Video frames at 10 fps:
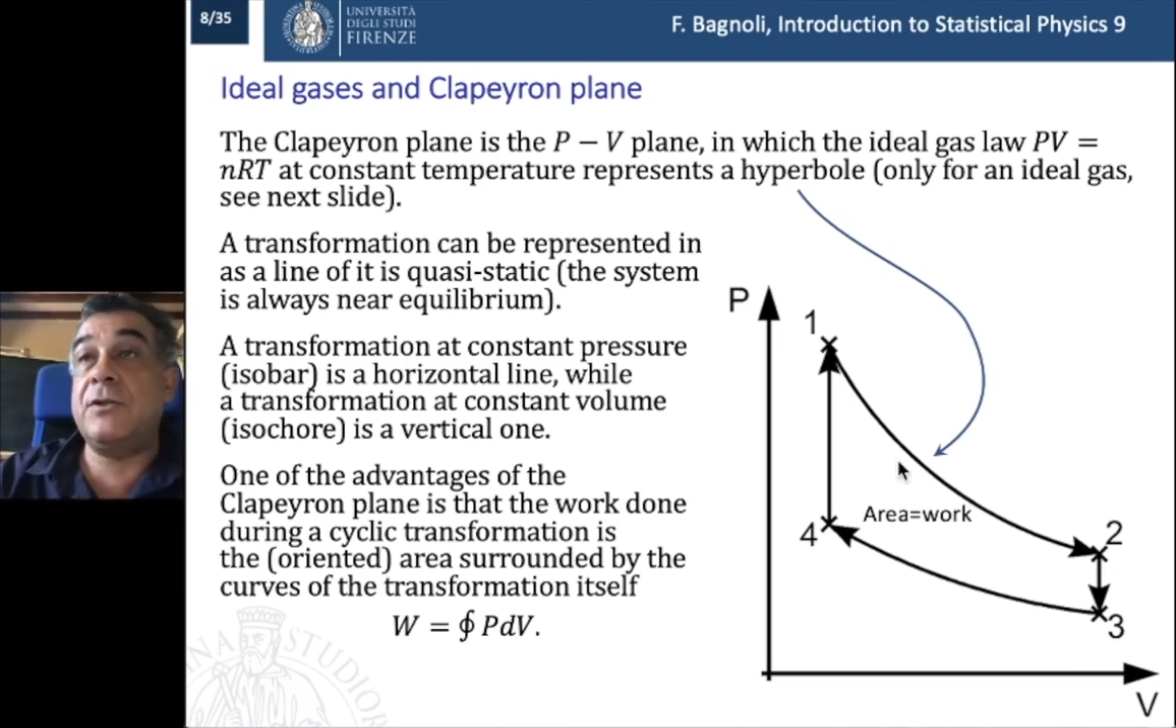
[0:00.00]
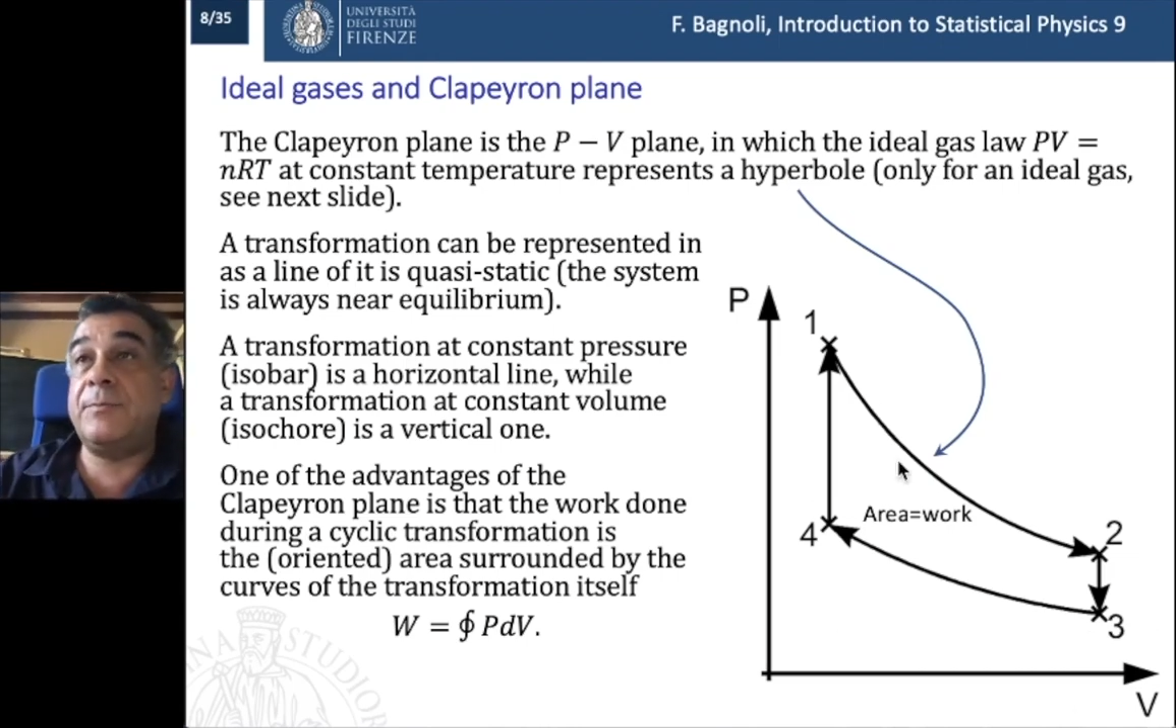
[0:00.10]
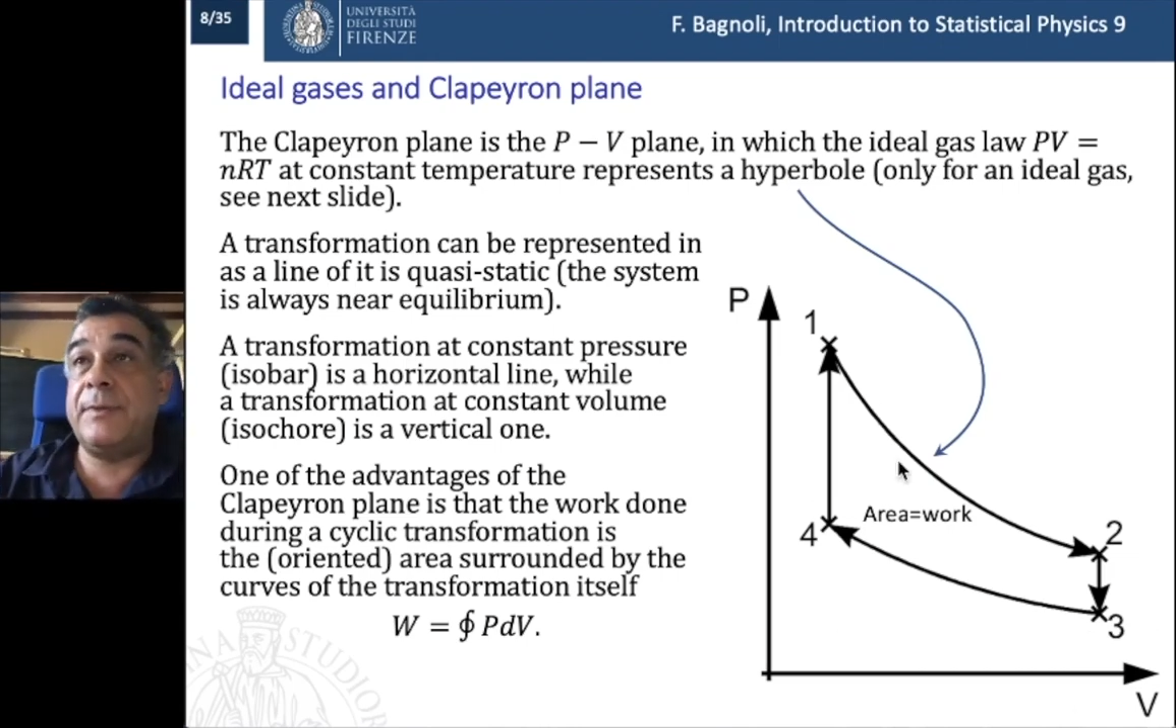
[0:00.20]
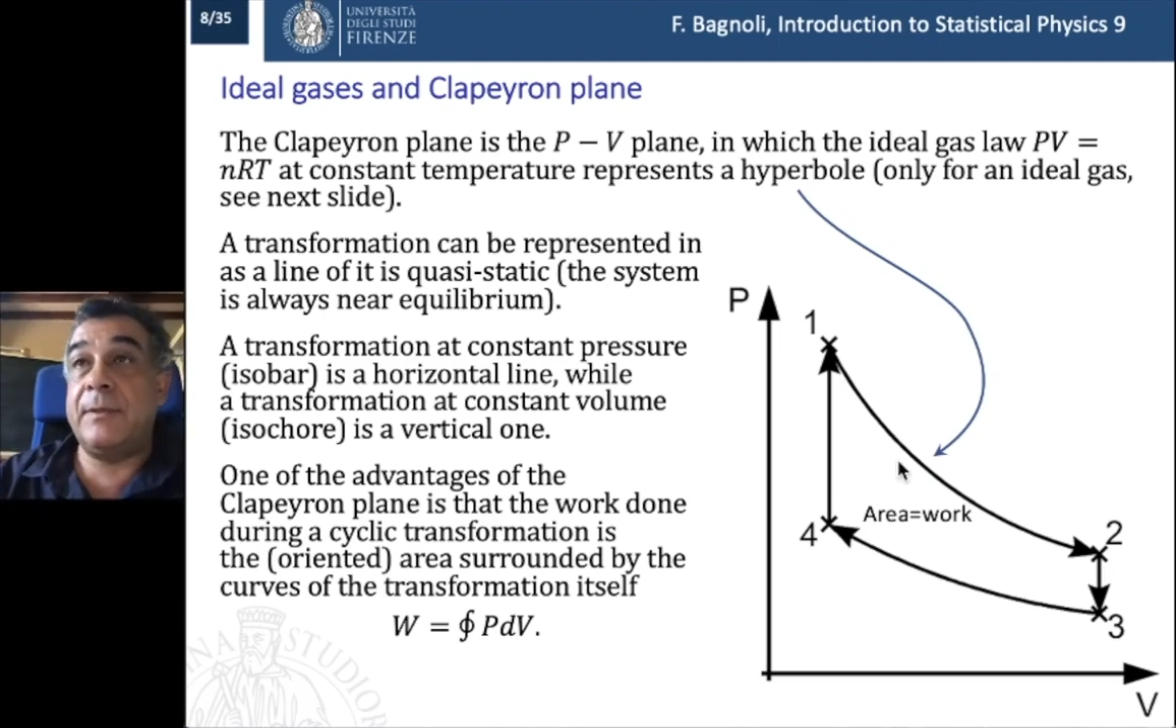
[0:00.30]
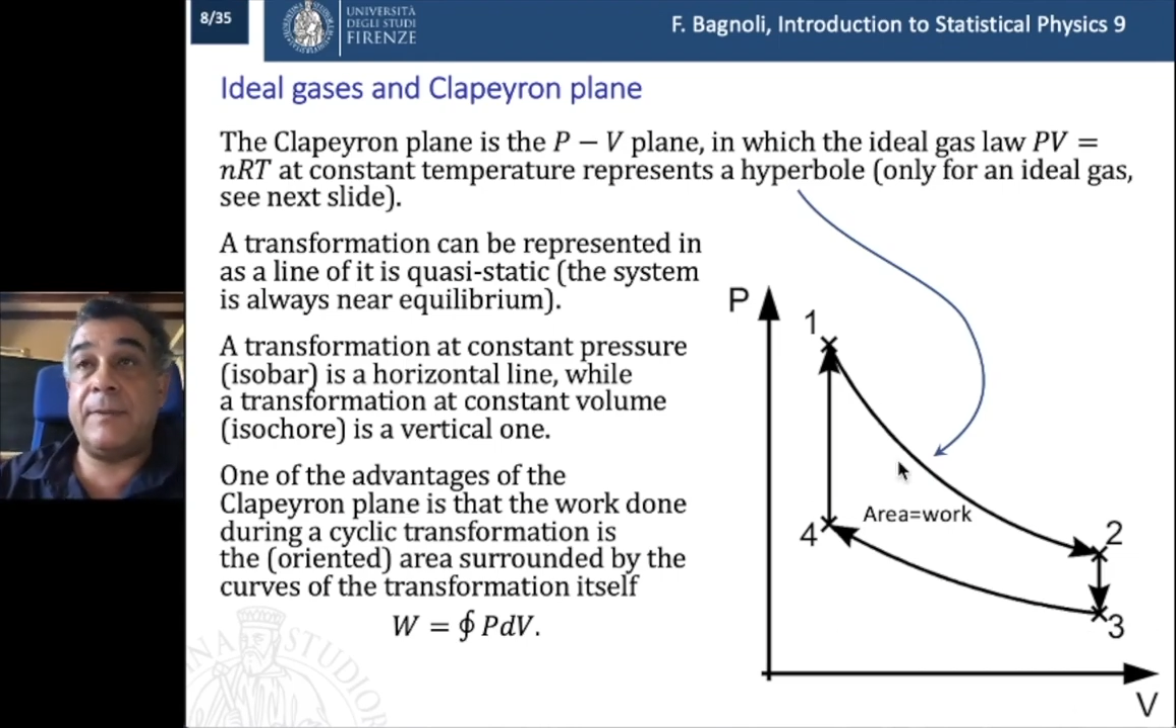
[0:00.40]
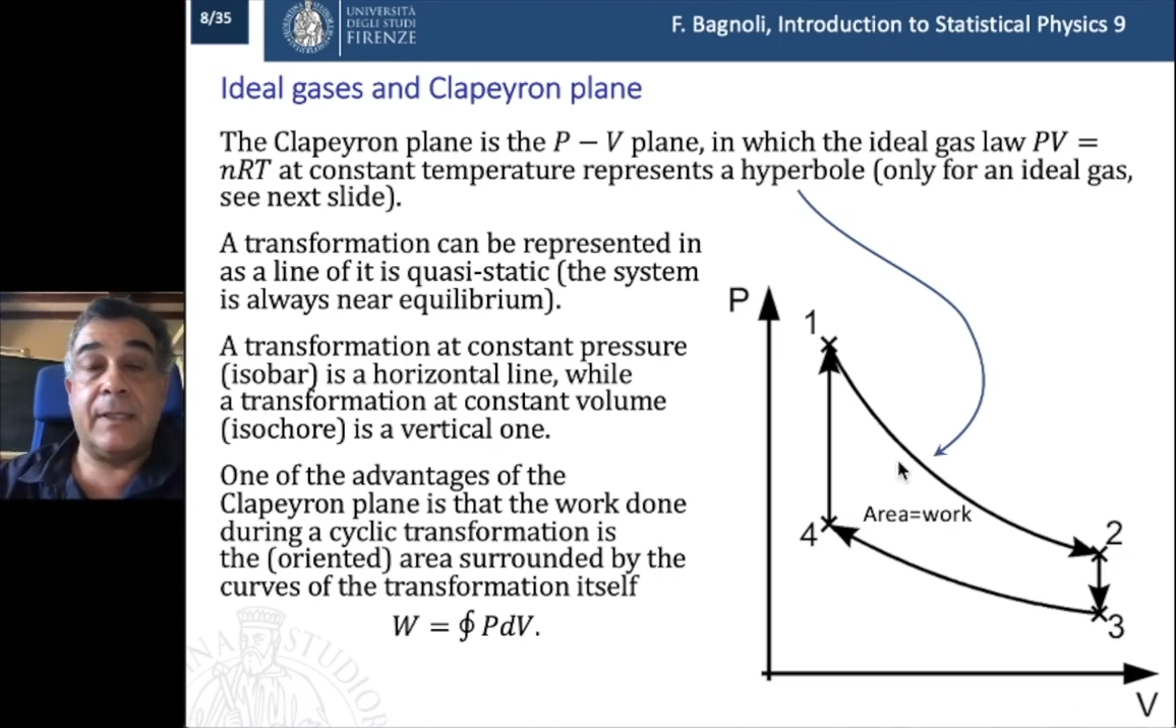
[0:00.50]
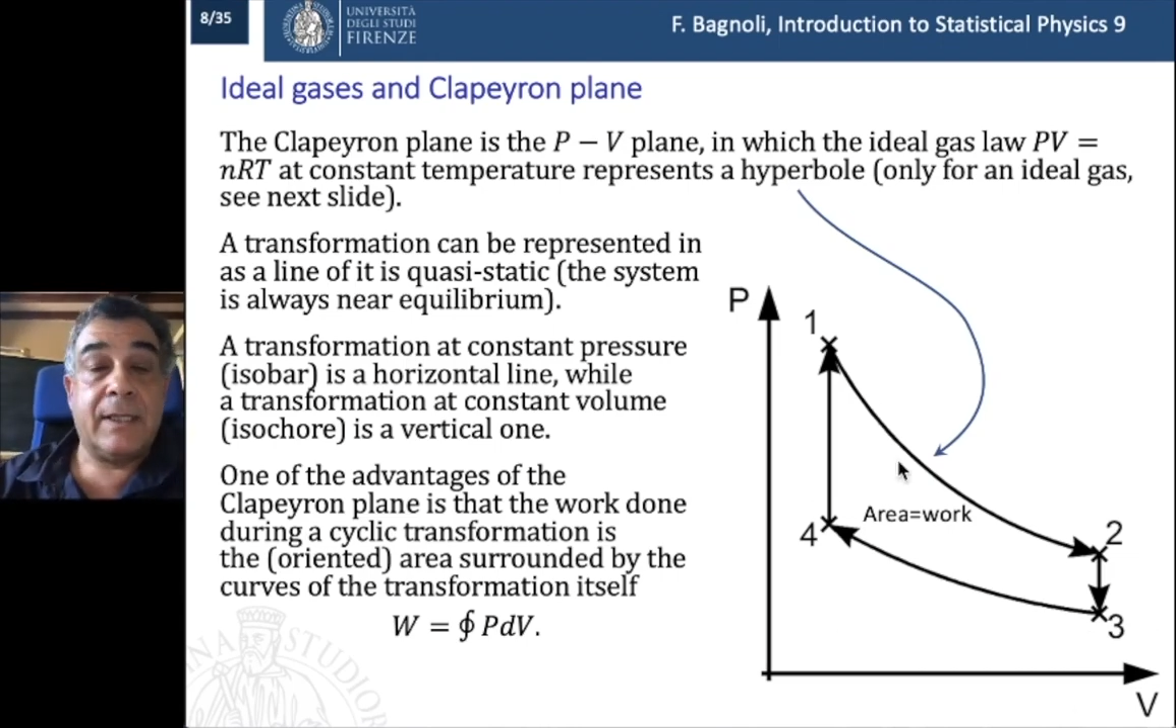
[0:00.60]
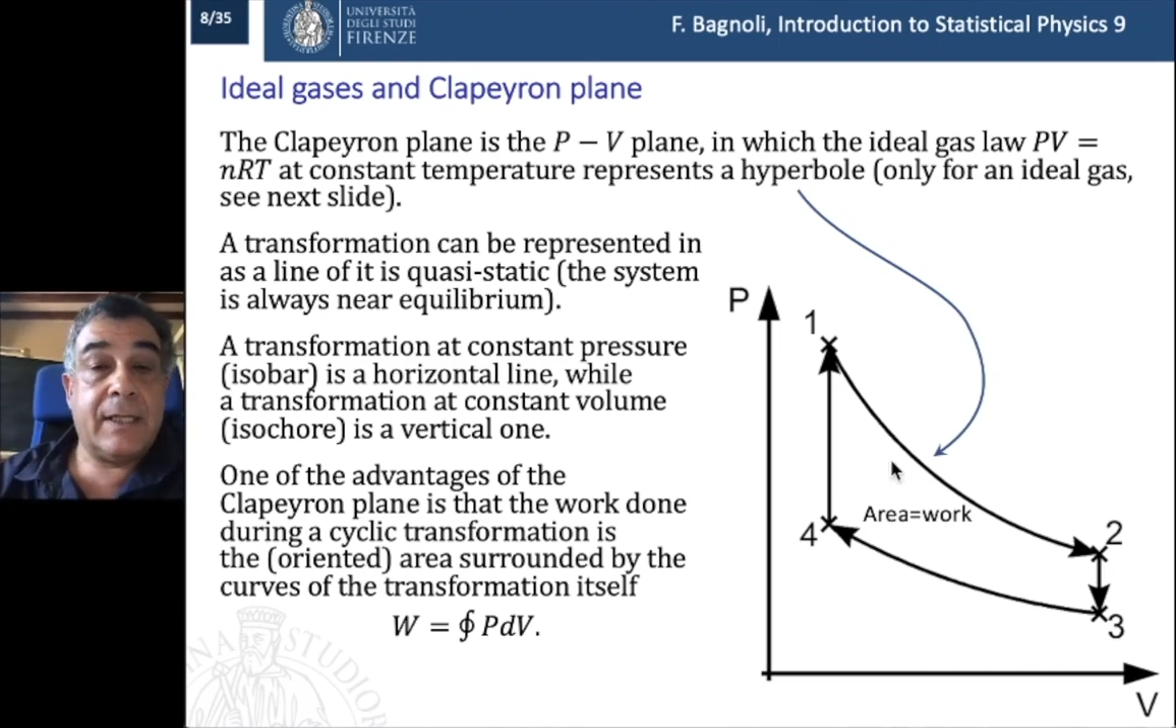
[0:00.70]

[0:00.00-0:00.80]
of paper.